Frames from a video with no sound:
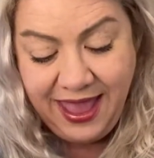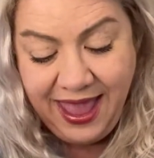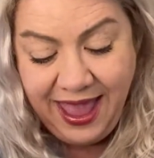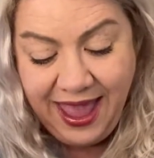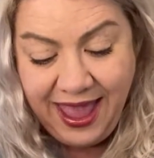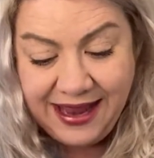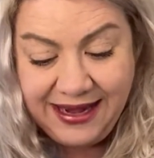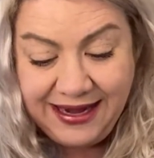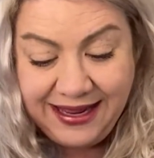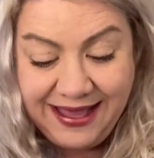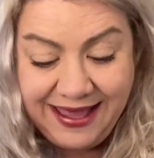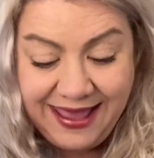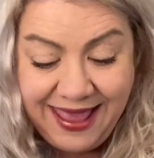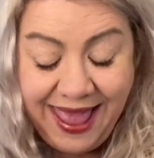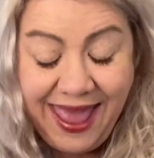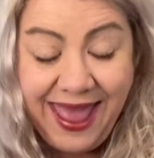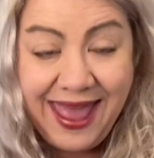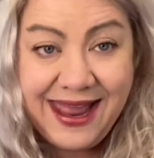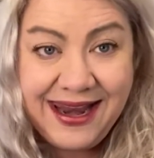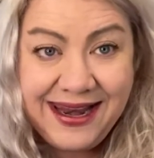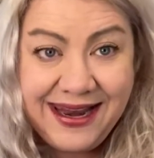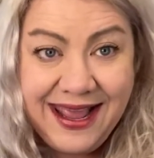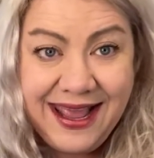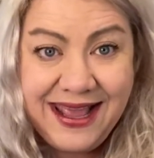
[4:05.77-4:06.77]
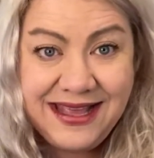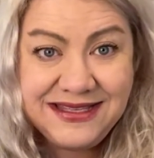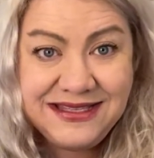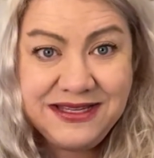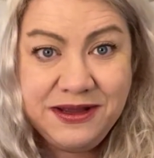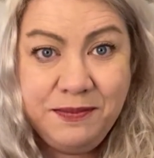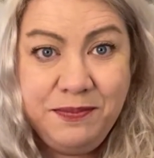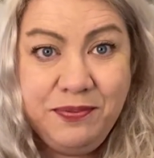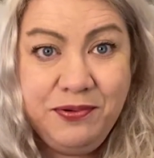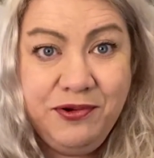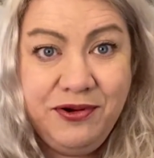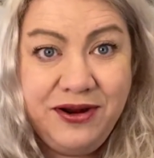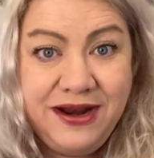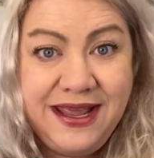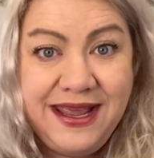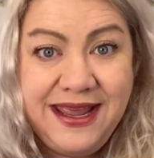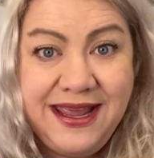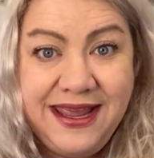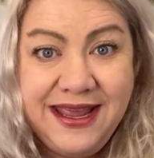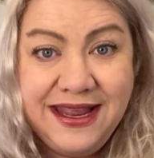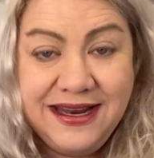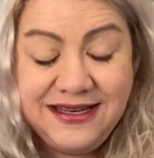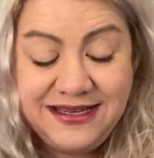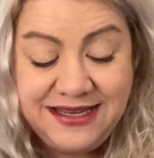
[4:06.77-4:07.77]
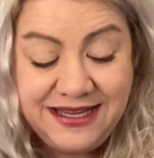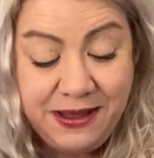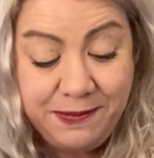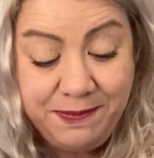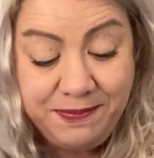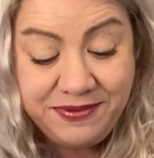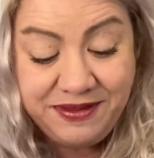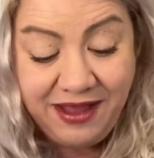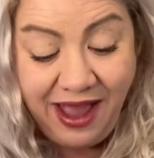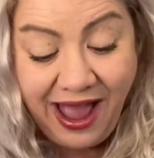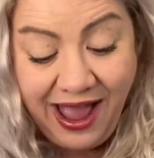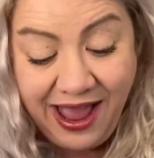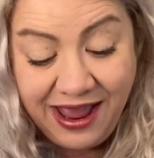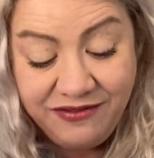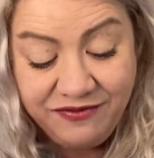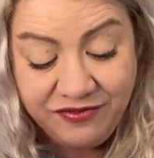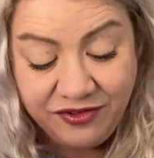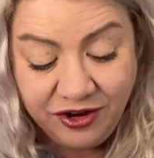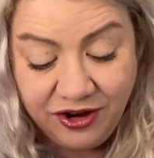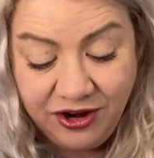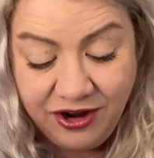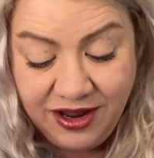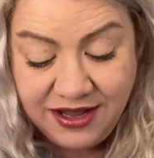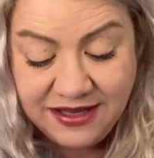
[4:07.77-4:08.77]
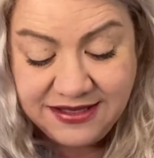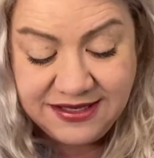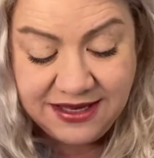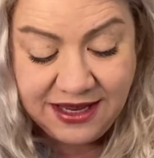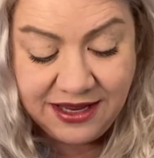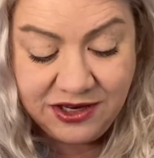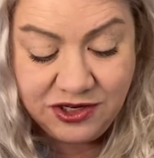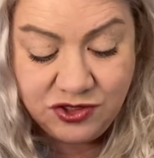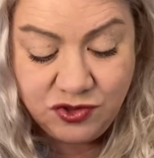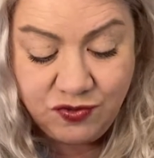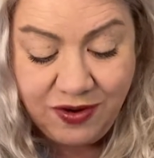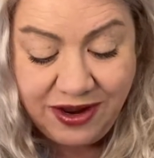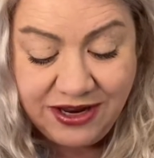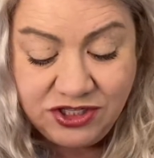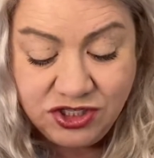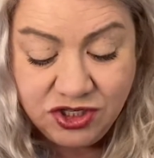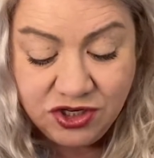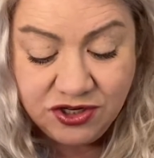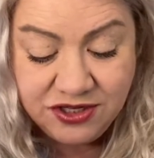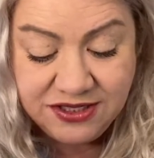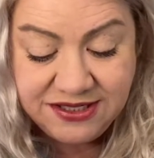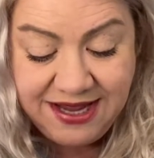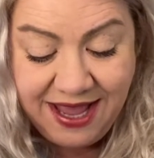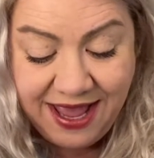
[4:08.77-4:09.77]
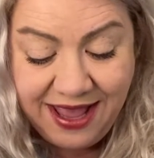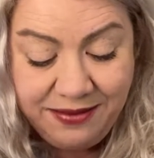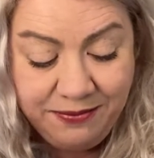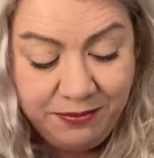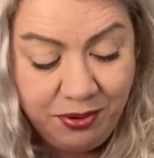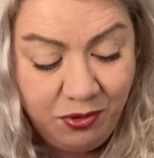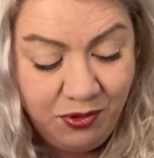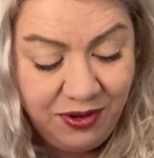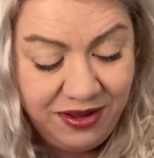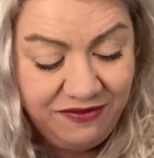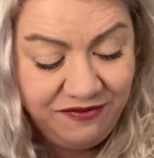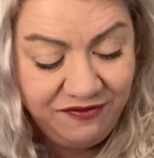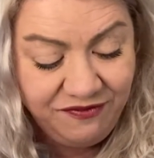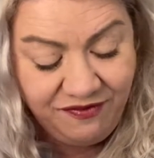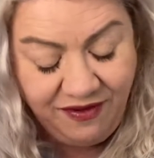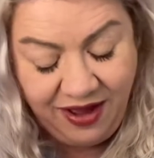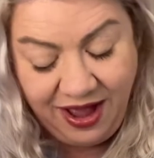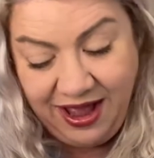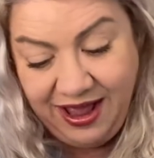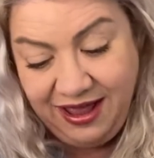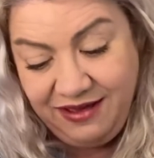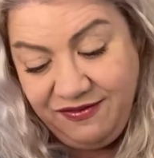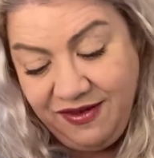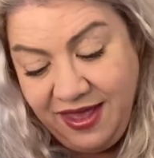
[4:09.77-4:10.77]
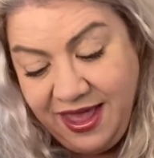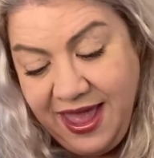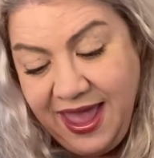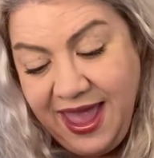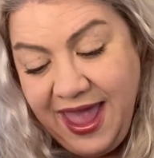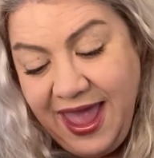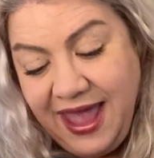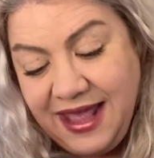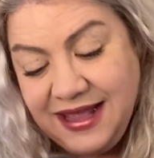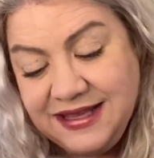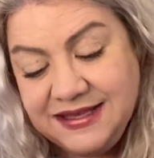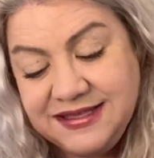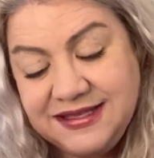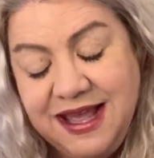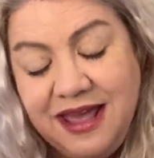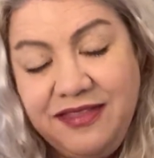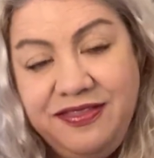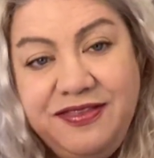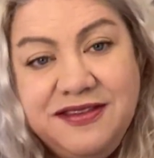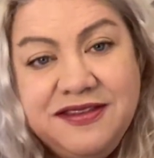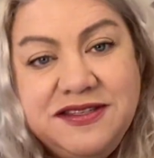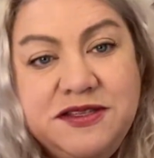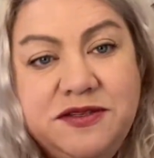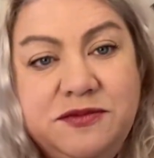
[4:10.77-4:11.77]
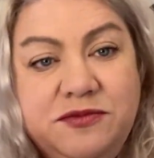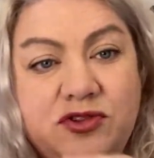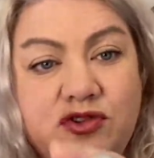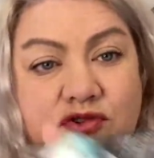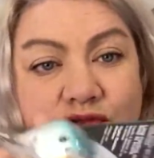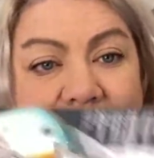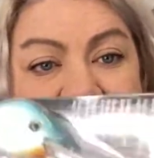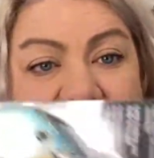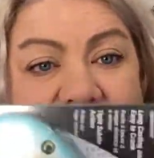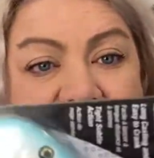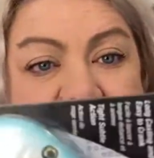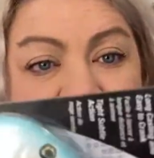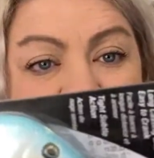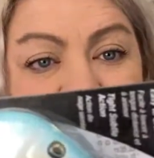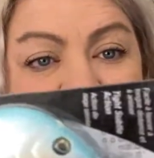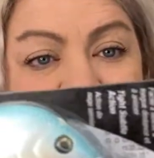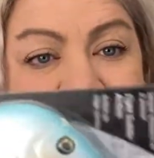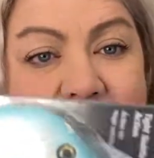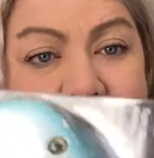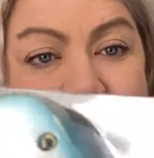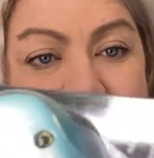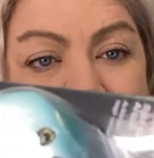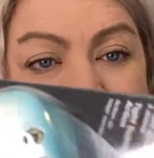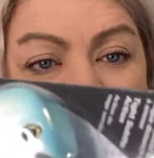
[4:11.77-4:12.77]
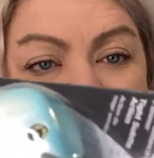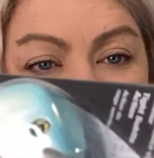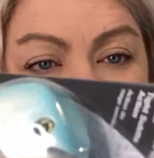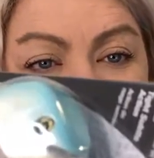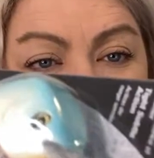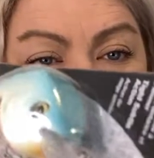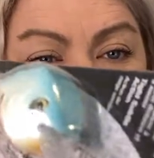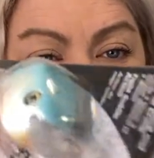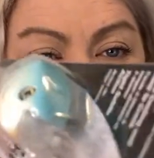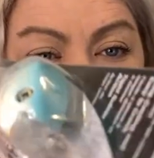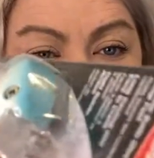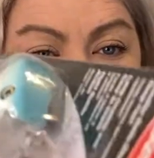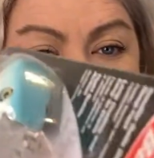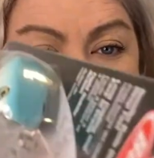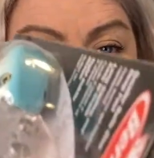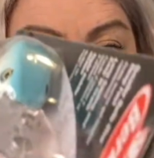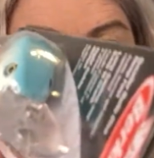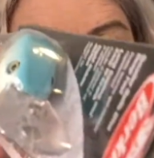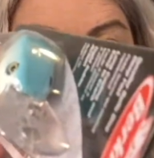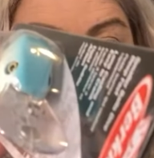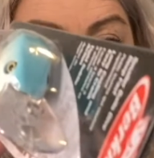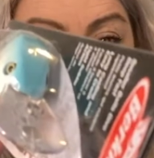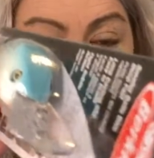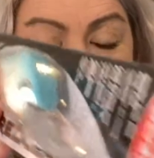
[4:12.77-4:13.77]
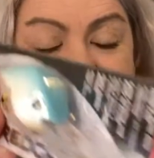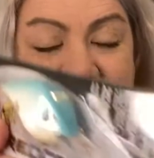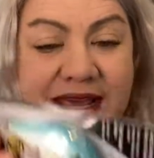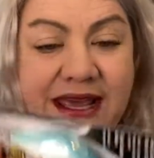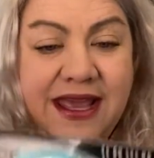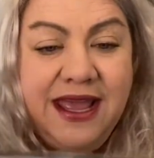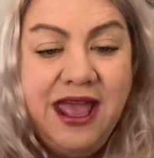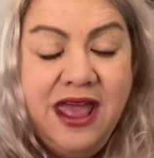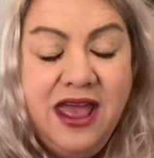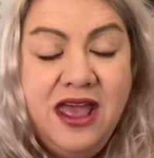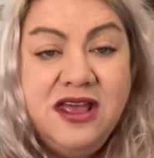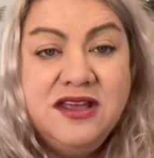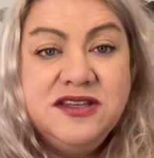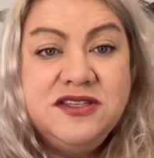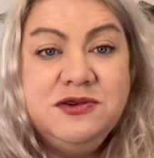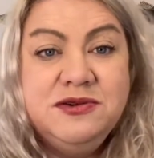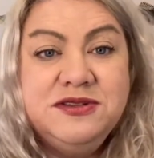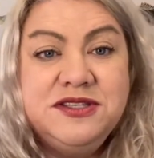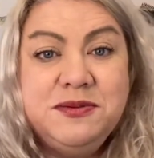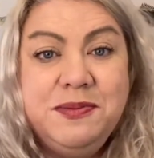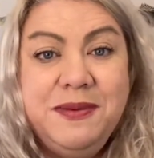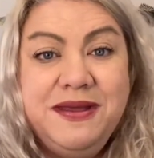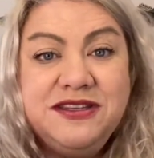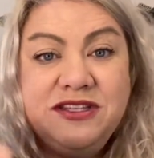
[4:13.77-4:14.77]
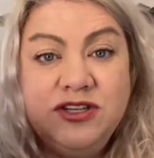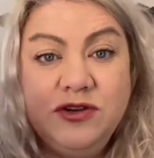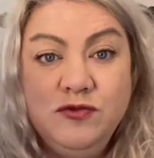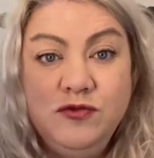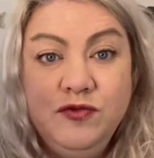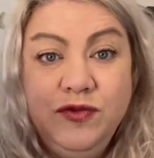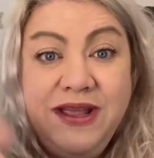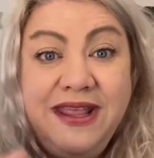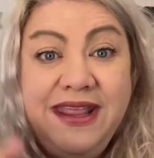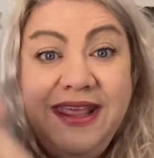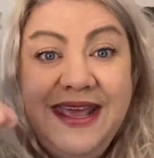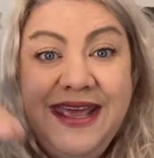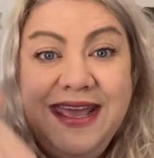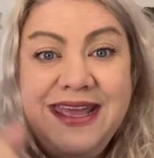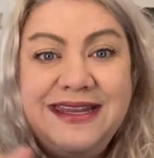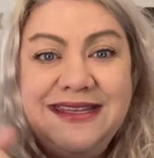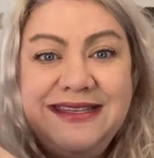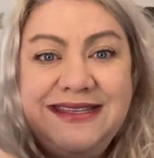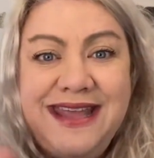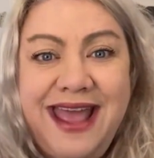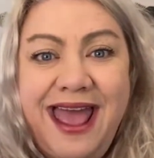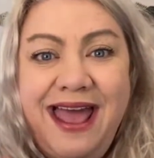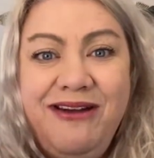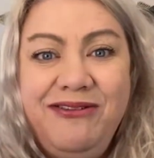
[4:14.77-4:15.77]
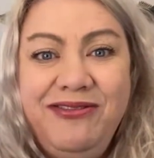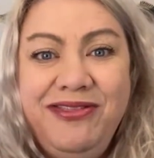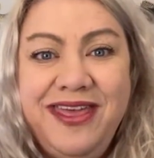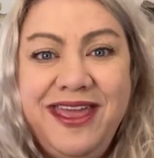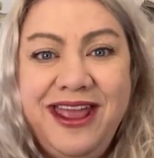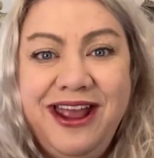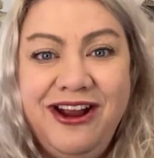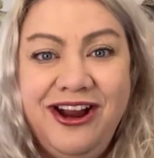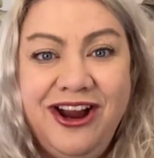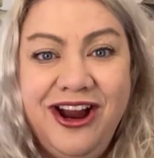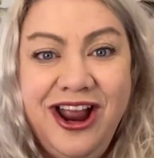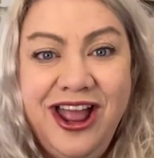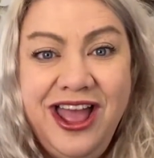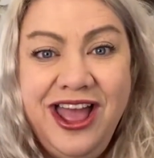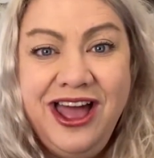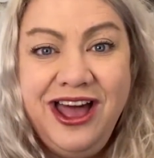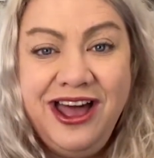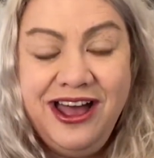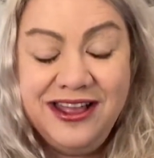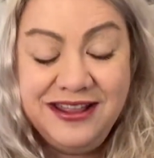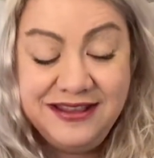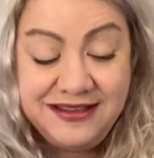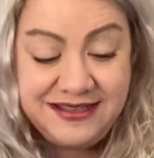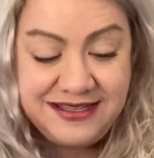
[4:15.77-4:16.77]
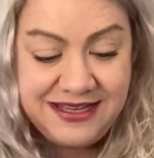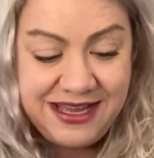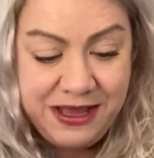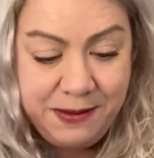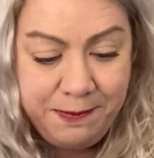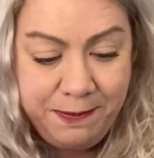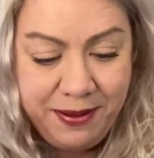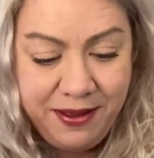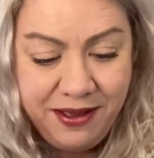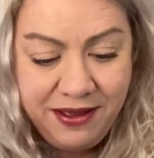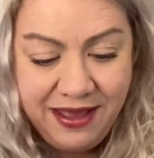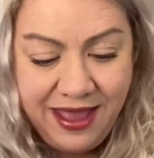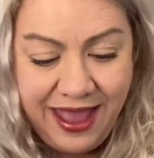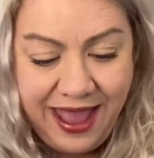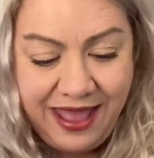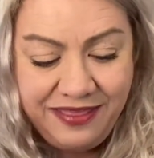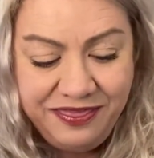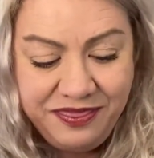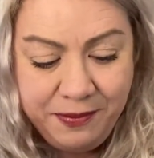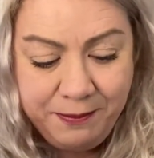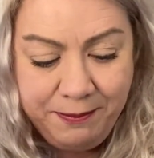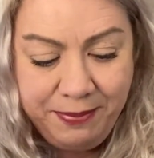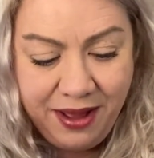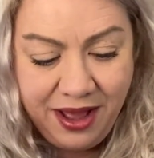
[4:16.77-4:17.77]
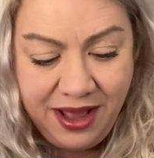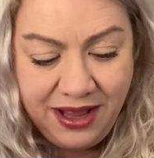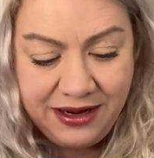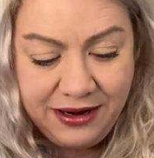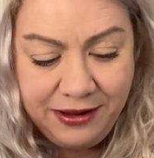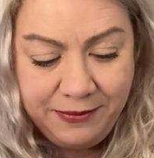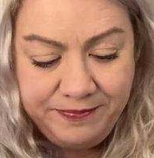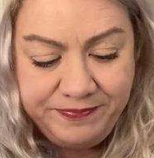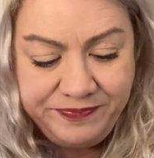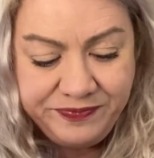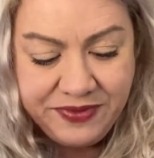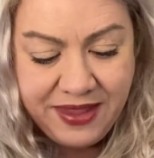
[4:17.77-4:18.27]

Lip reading: And again, it's a pretty deep diver. It's a Dredger 10.5, and it's got this dredger lip on it, as you can see. So it's meant to really get down there deep at the bottom.